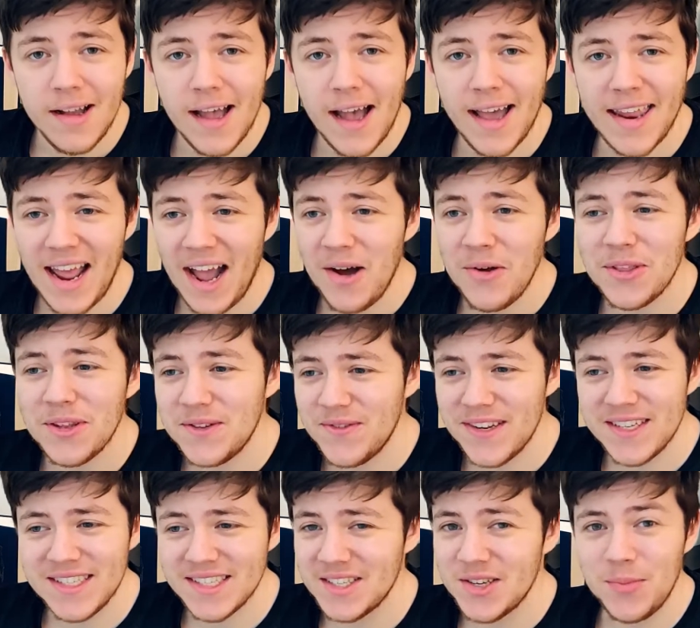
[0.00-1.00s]
And how this
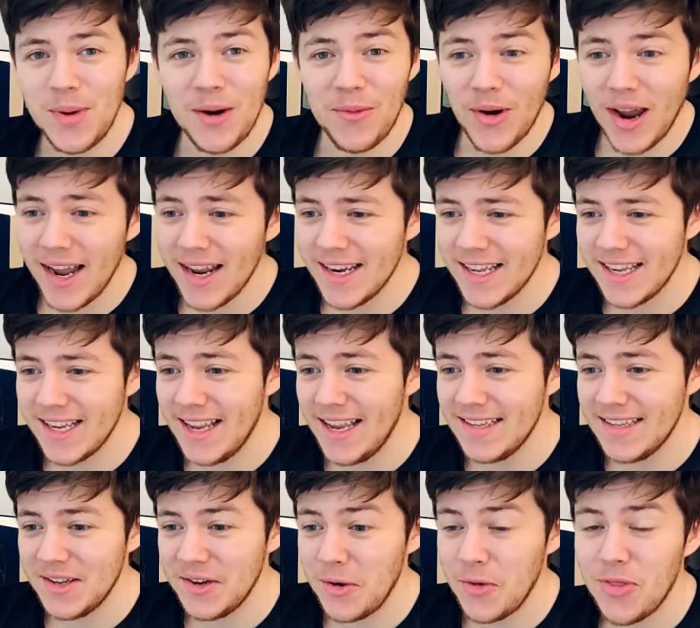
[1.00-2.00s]
fits into my writing is,
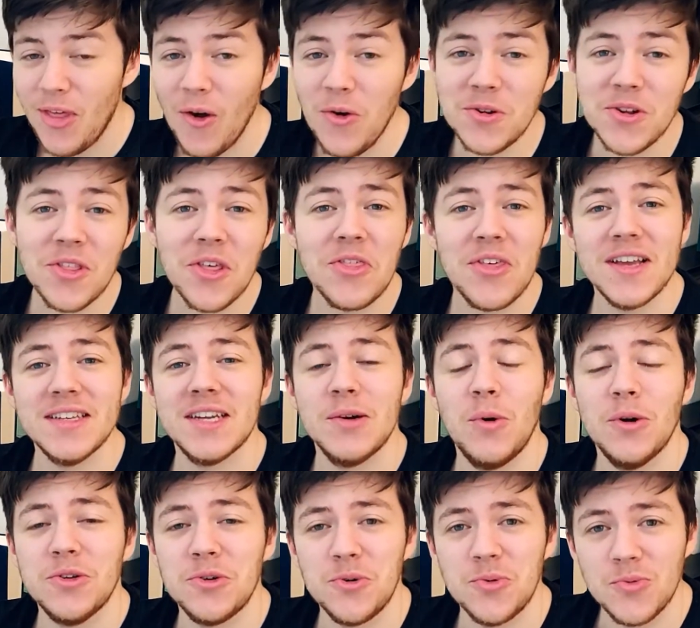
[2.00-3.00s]
those are the things I
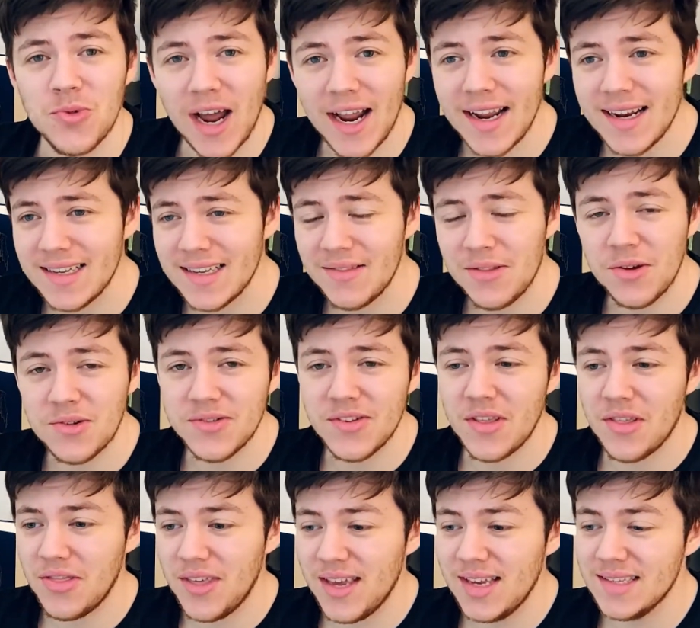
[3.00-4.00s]
want to write, and those are the
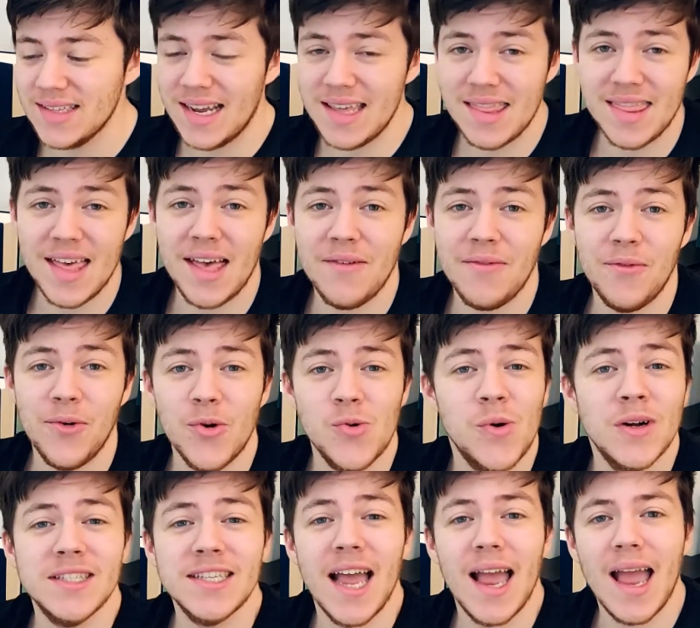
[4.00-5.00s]
things I therefore
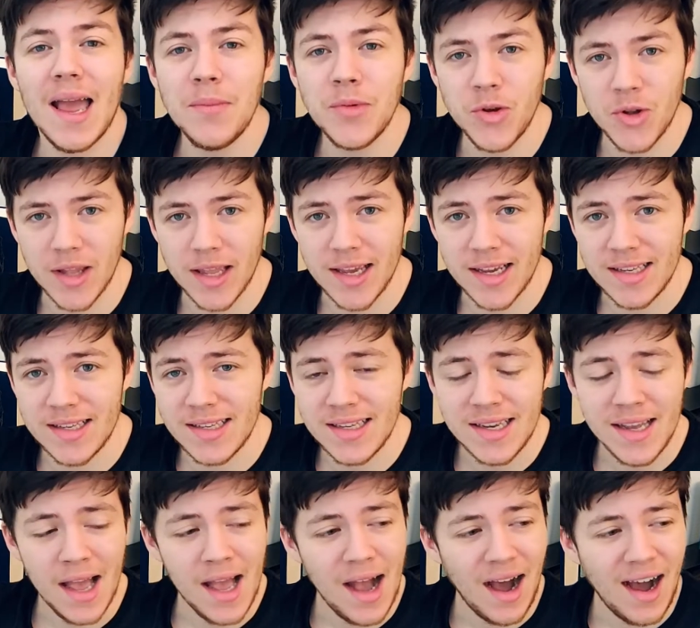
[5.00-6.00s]
want to emulate.
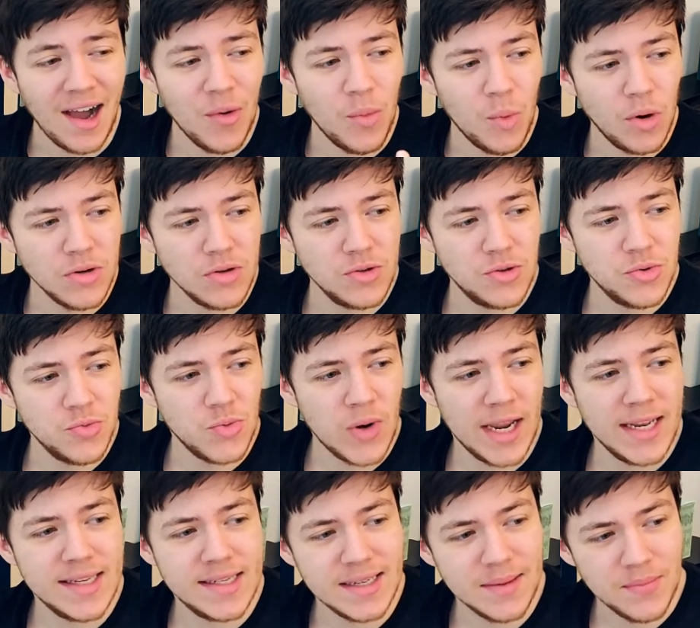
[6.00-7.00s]
I want to
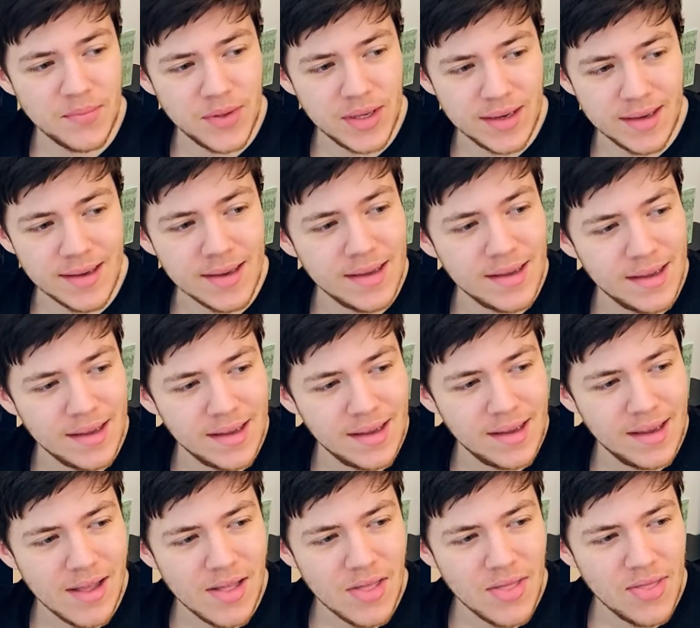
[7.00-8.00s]
write something
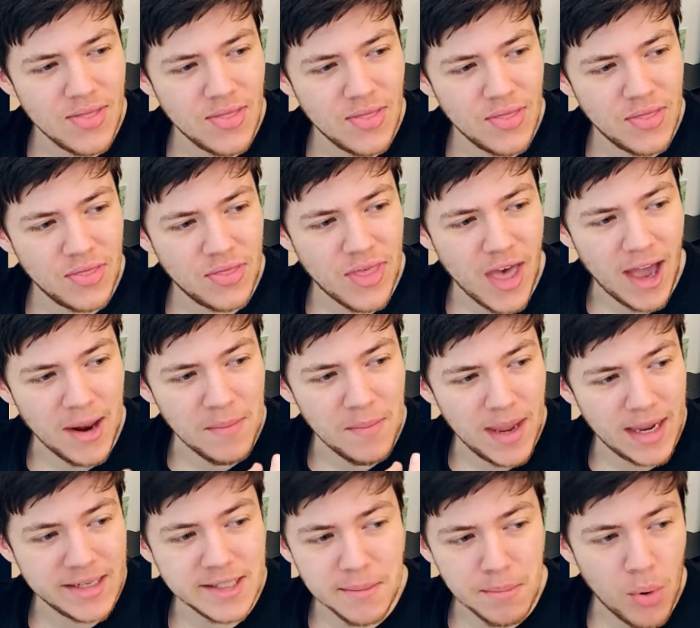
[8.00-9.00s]
that
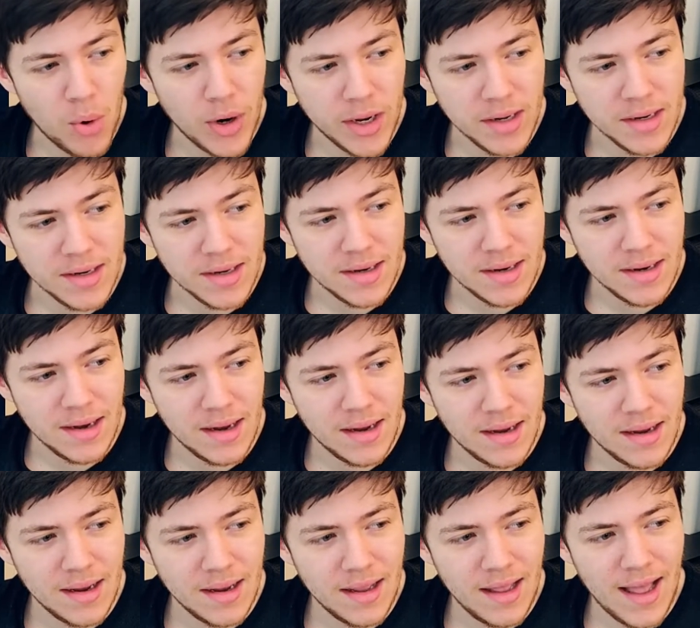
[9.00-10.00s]
makes a point.
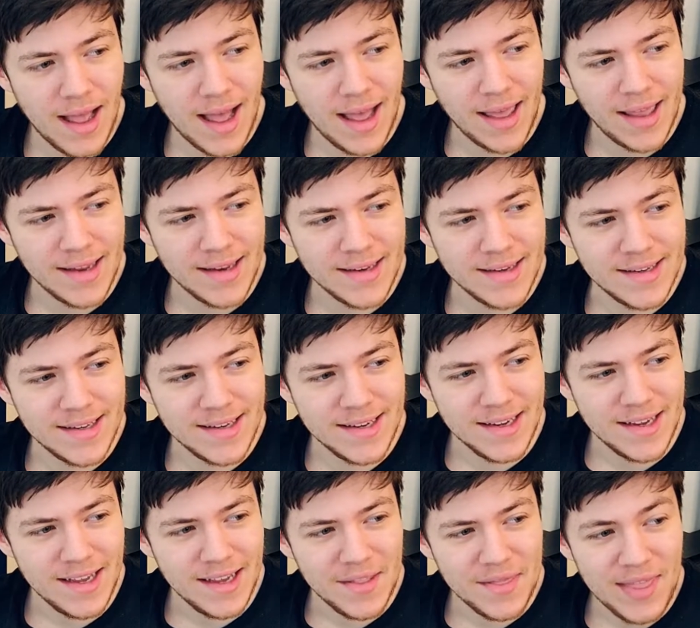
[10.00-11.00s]
And
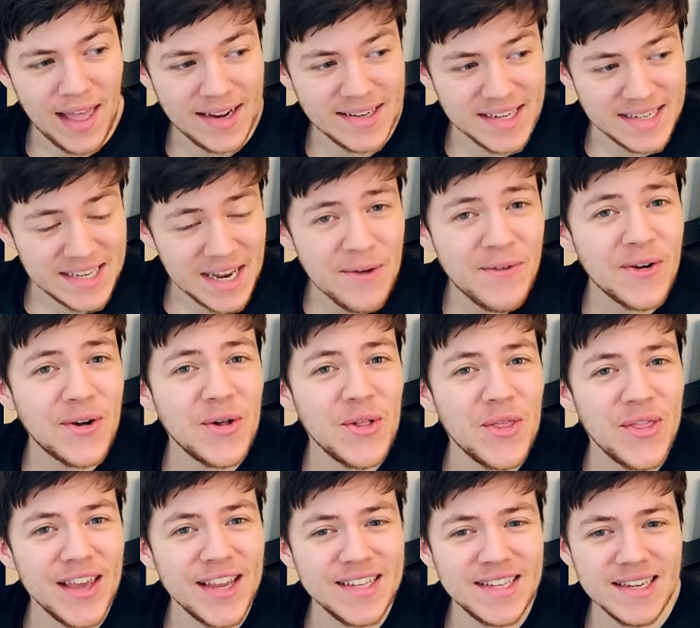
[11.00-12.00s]
that is a difficult
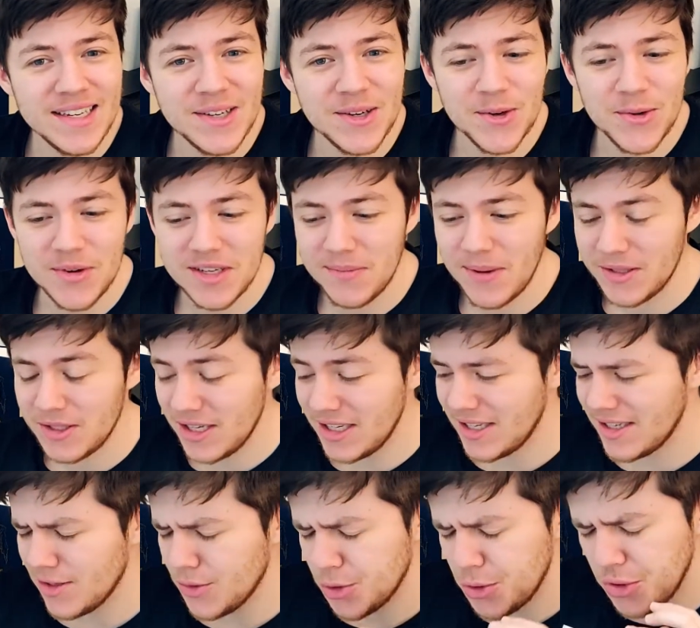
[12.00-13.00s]
thing to do, especially
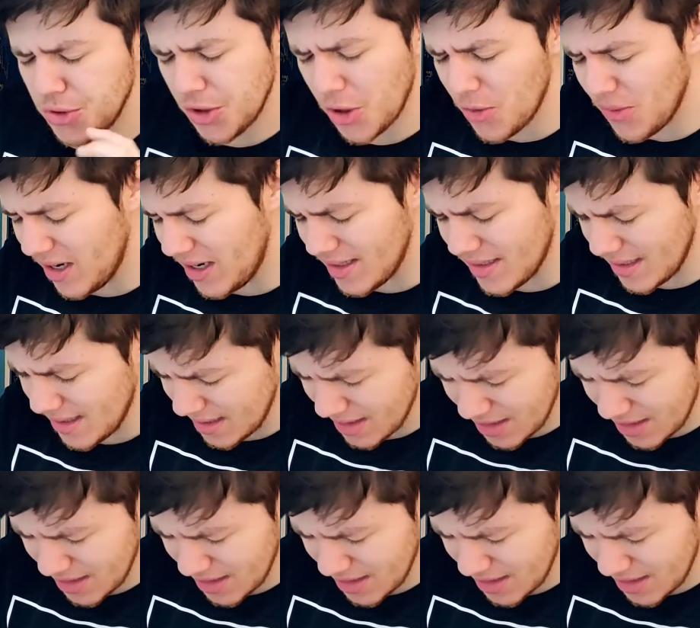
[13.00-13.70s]
because it's so easy,